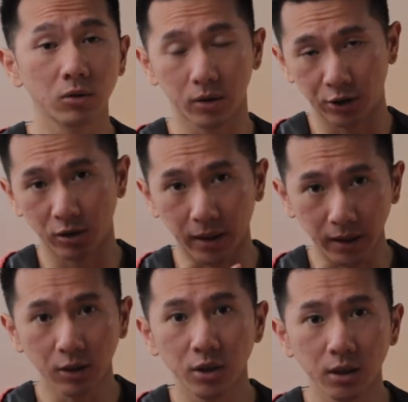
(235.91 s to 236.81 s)
so gauging my
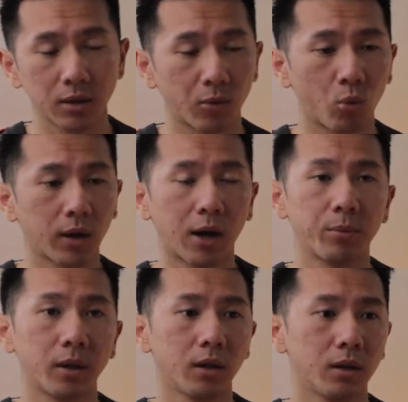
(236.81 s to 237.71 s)
interest and what I'll
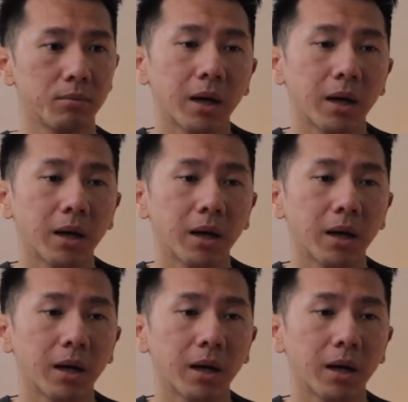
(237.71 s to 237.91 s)
be